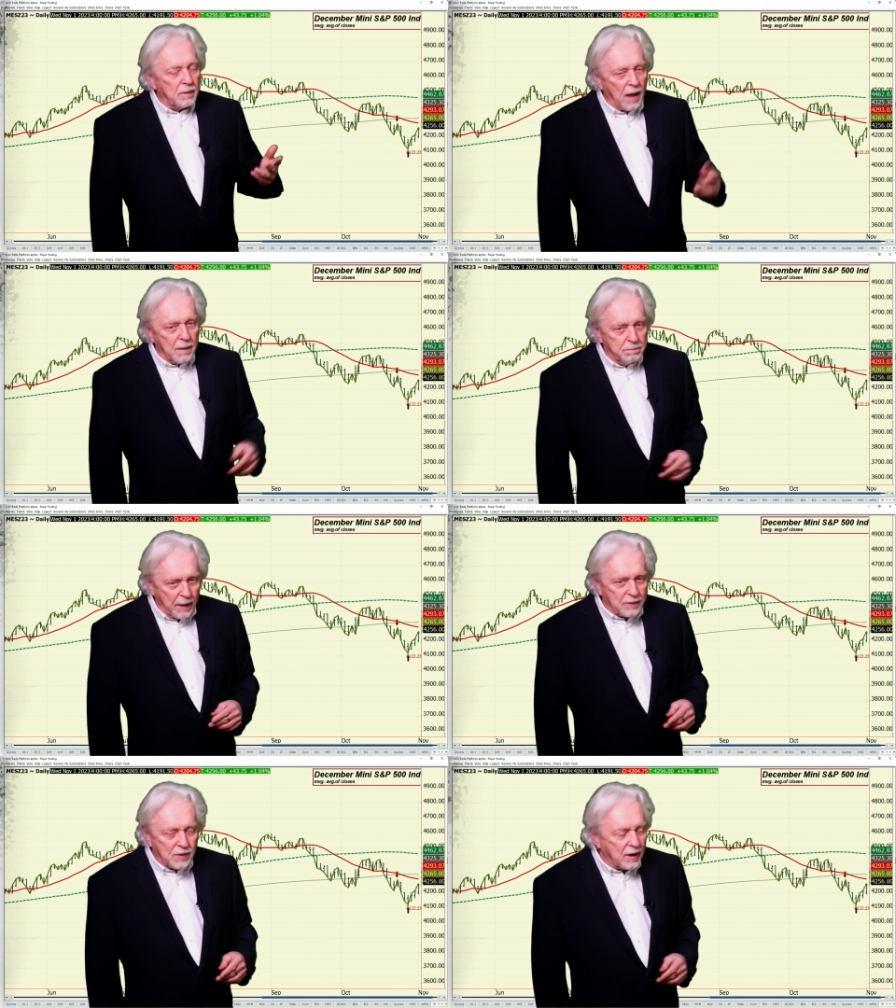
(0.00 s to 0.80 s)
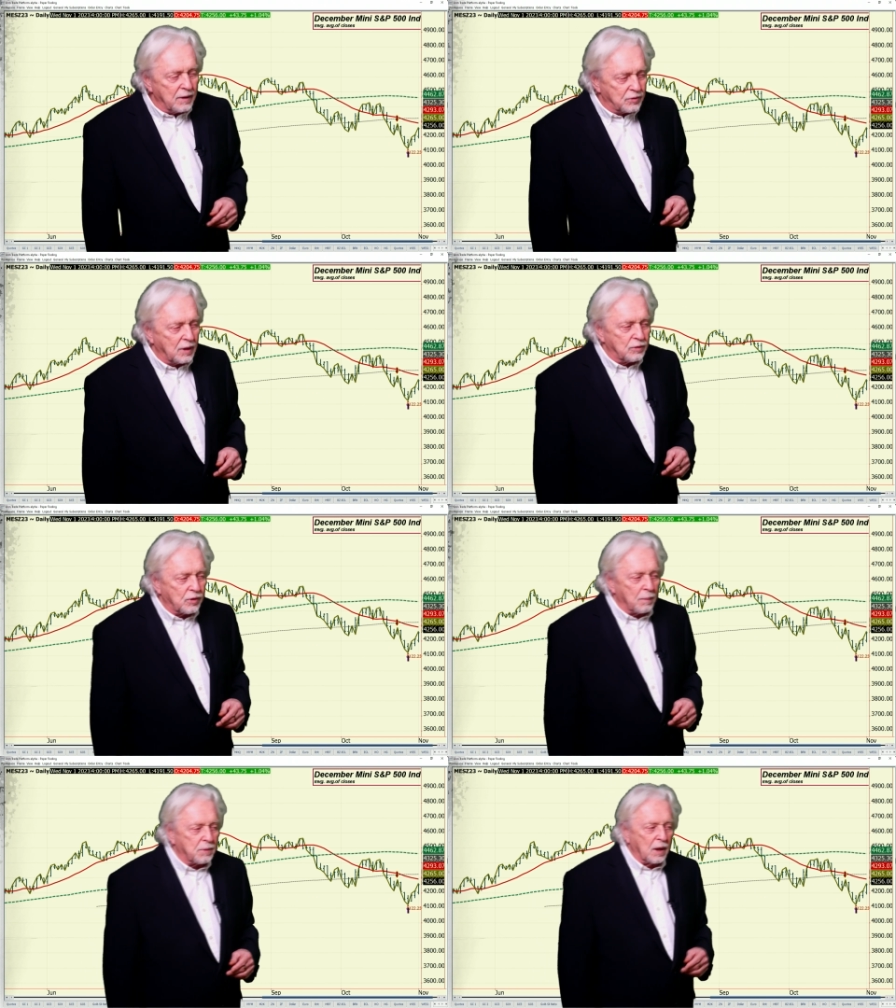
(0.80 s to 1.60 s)
I, I bet that I said
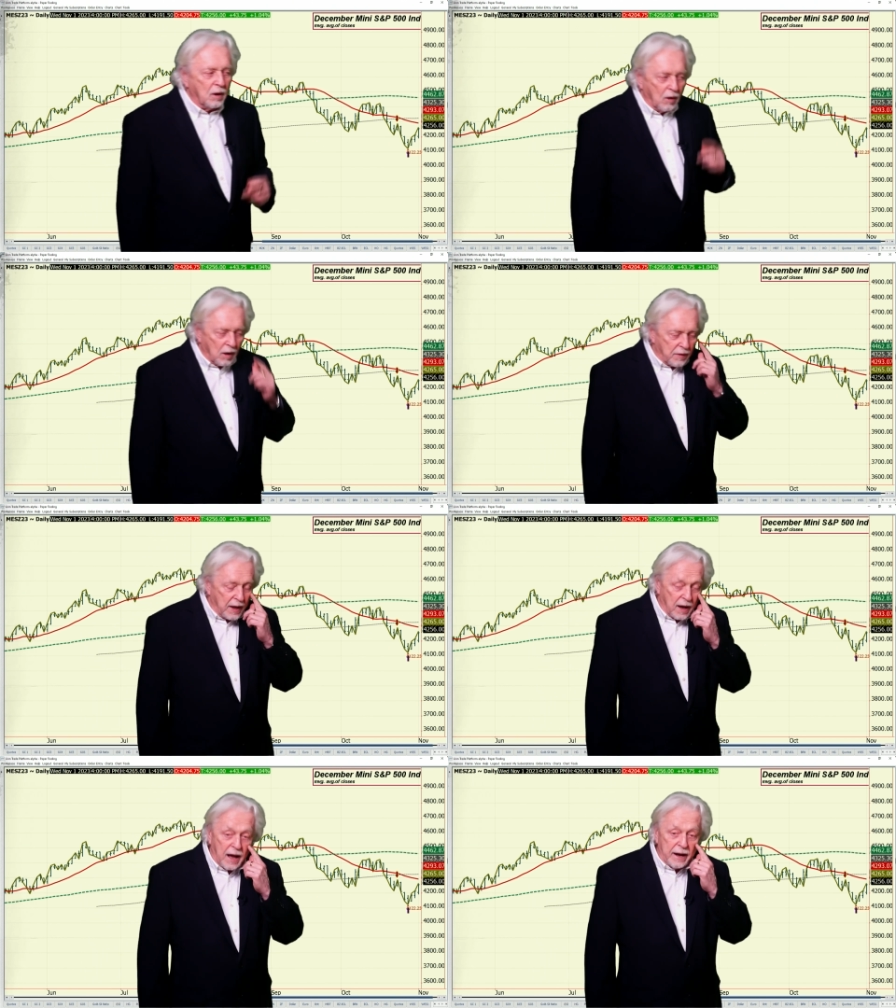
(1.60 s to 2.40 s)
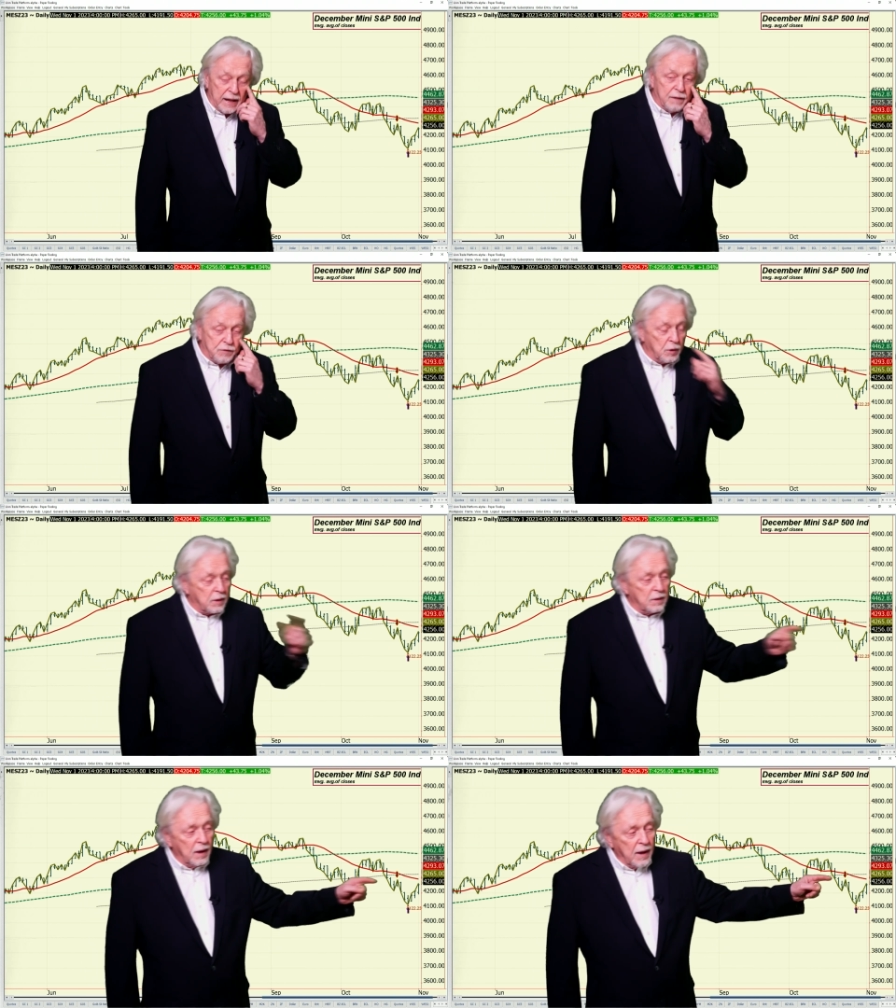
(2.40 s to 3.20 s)
something along that line if you can